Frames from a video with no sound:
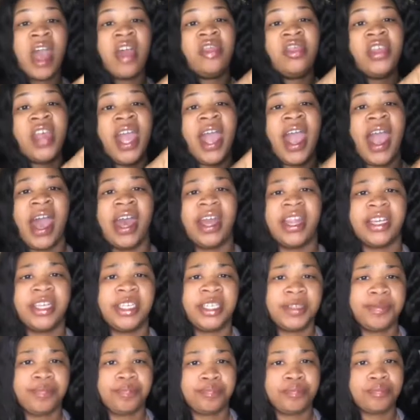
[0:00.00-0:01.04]
they had
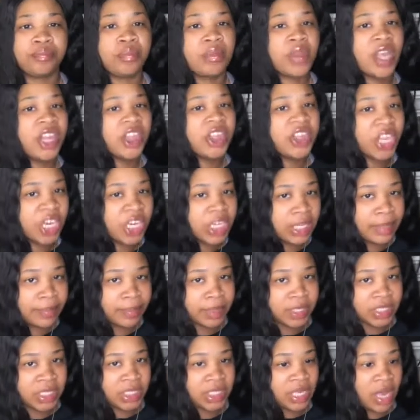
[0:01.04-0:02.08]
a
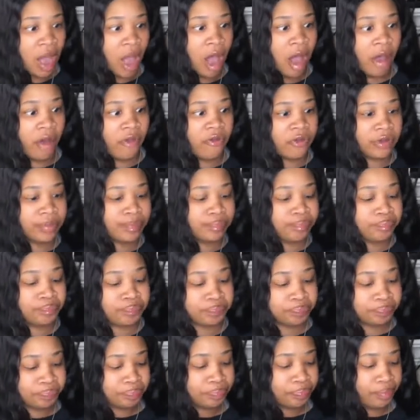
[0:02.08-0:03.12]
30% off.
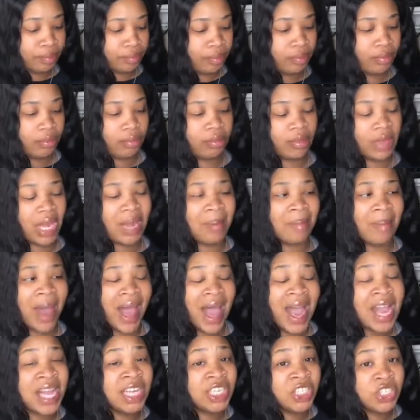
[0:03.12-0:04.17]

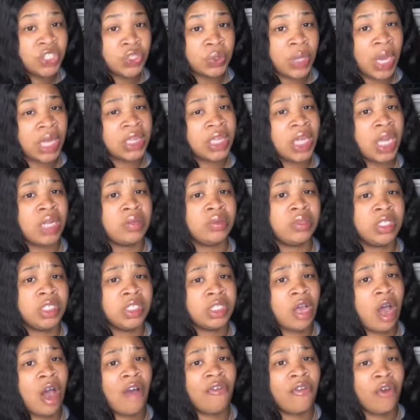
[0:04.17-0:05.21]
Mind you, I thought they were just
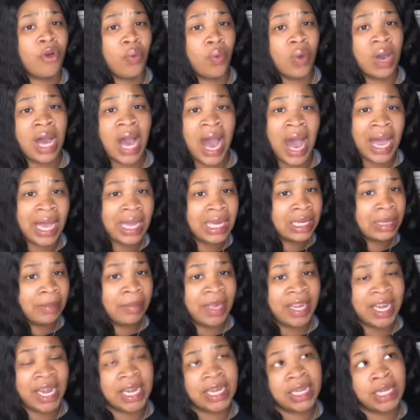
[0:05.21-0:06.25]
off of one item
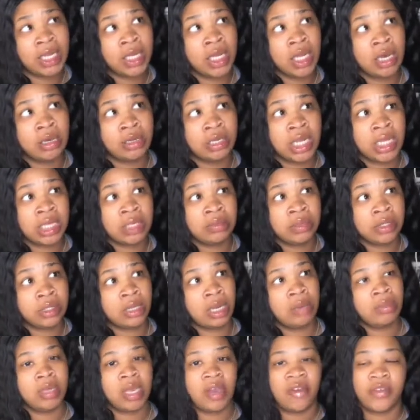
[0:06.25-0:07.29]
and I didn't know that it was
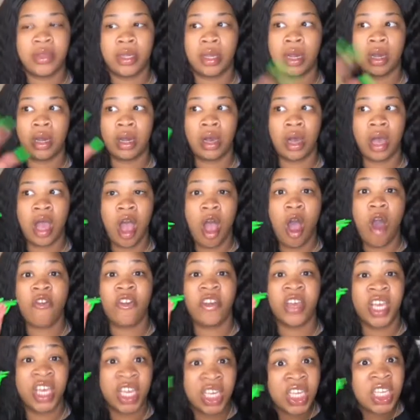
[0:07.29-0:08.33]
gonna be off of your off
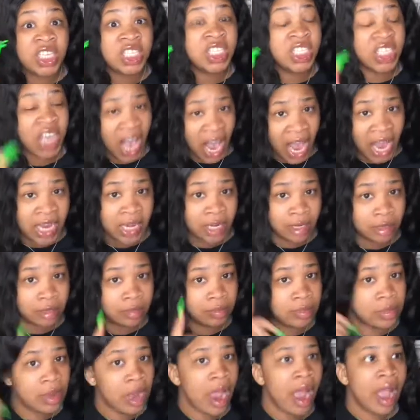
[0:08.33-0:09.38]
of each
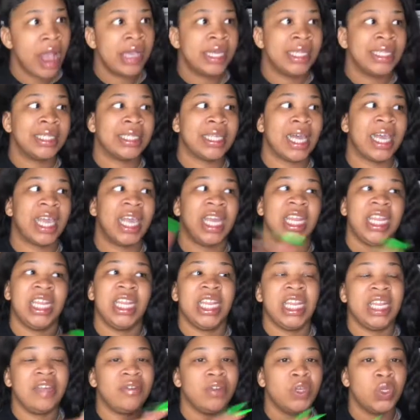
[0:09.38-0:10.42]
item. Like and
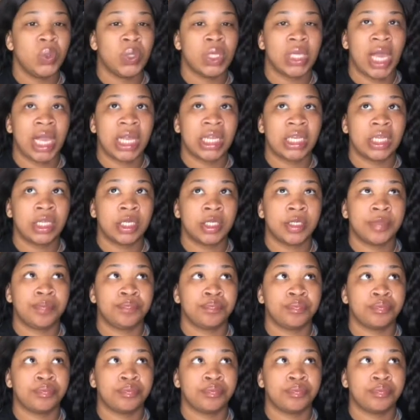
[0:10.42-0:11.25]
didn't even do it like the